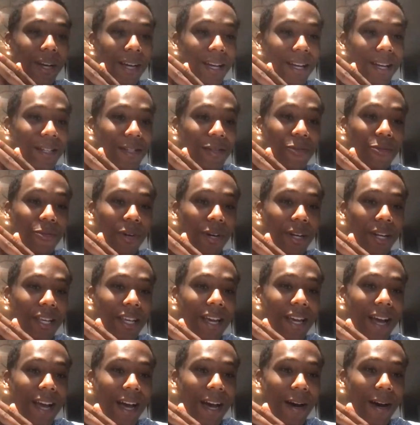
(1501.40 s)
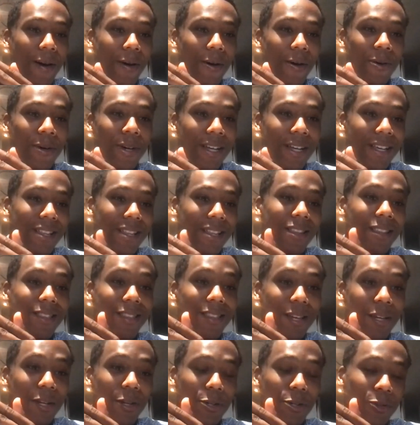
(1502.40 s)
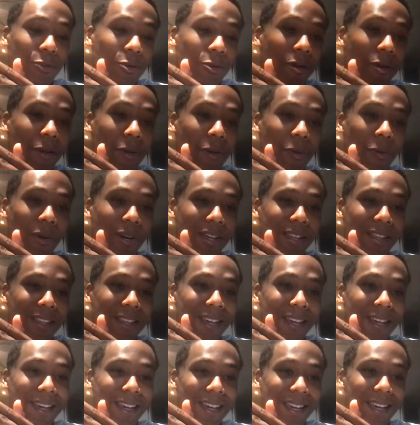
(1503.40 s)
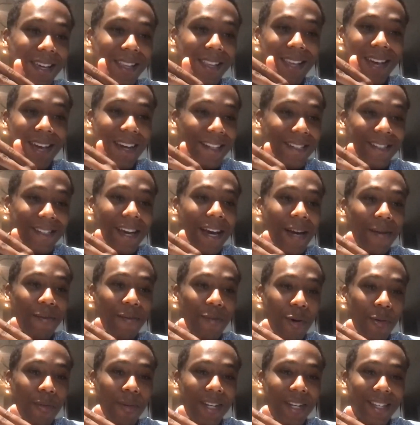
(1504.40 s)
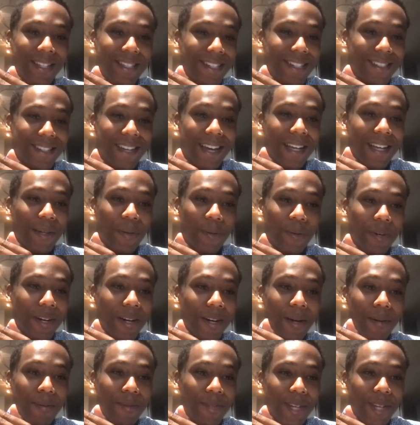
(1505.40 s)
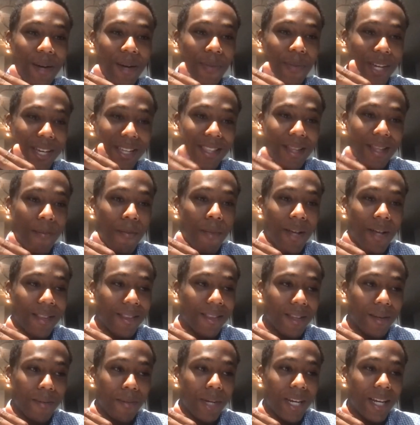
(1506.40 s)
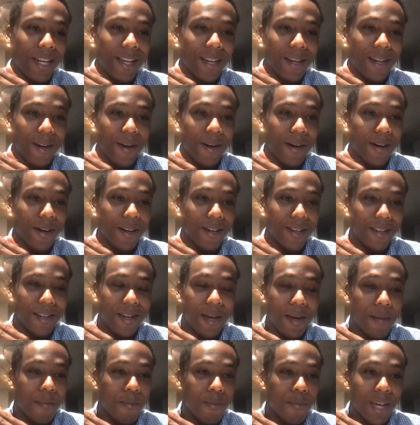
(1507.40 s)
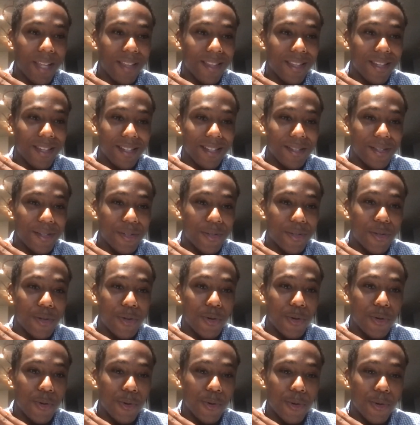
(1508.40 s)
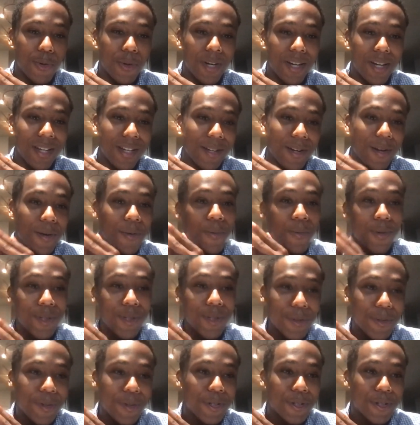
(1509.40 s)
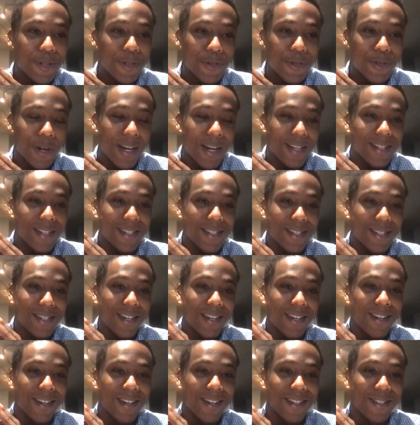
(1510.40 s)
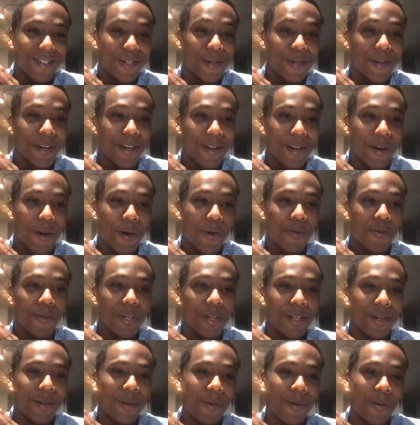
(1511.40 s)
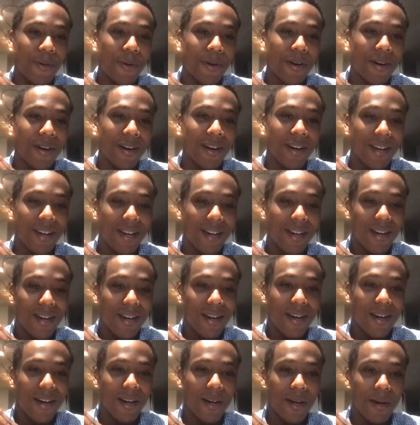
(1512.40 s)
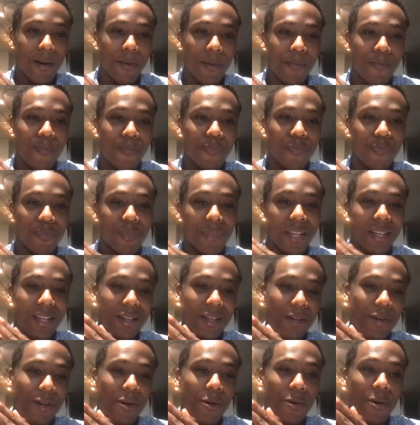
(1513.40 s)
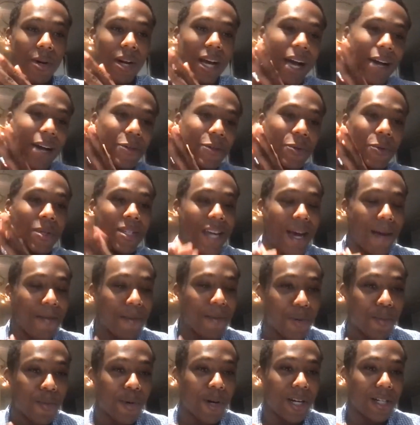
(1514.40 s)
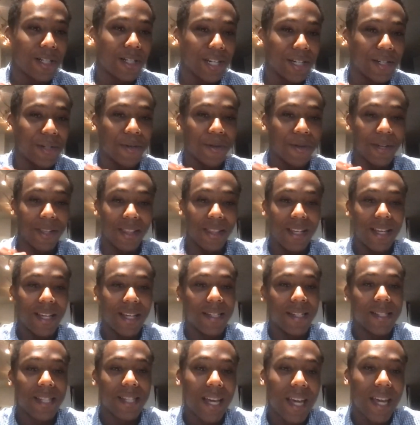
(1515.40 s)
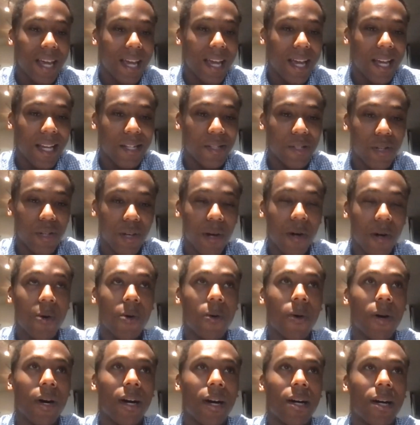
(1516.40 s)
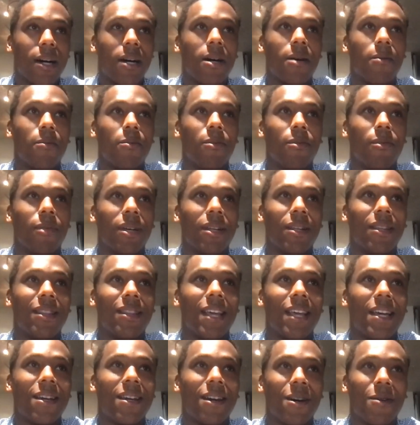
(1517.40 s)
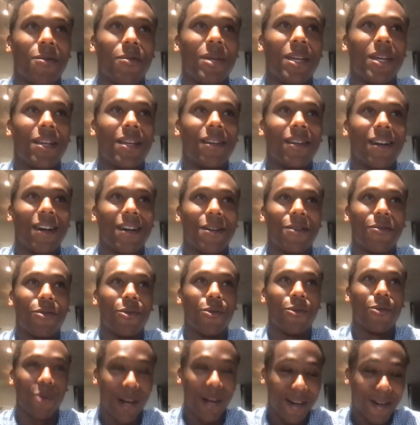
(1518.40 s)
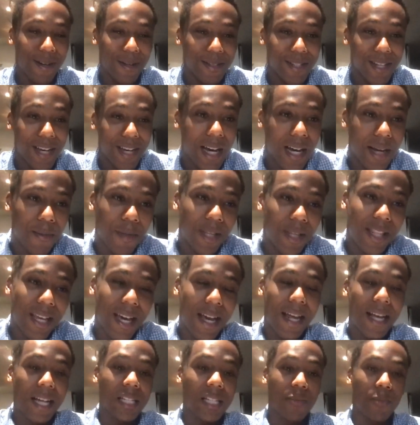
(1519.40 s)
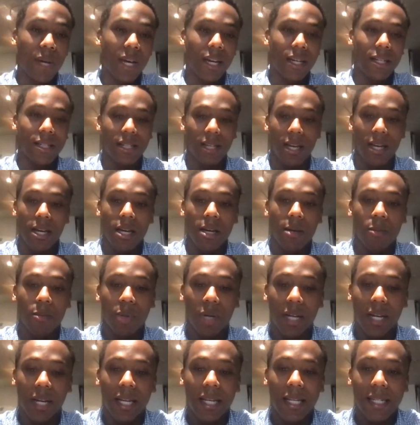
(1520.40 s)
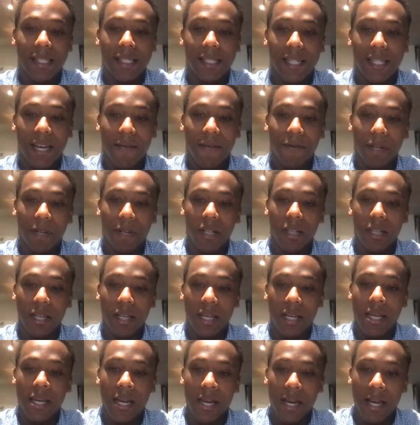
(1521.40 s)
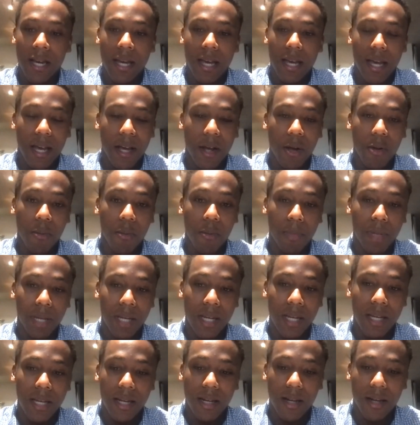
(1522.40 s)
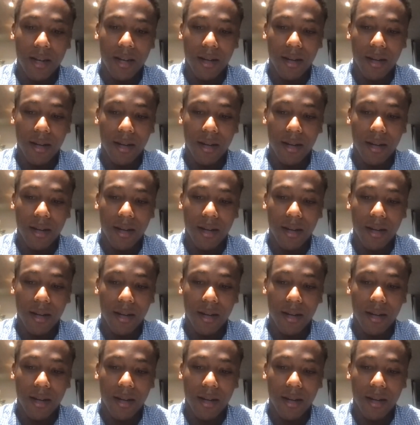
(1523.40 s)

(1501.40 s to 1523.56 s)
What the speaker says: And it's funny how the thing you're struggling with in that exact moment is exactly what comes up in the monthly meeting on methods to, reduce your stress during COVID, or, how to adapt your project during this. And so they come in kind of right on time in that aspect, but it's definitely helped me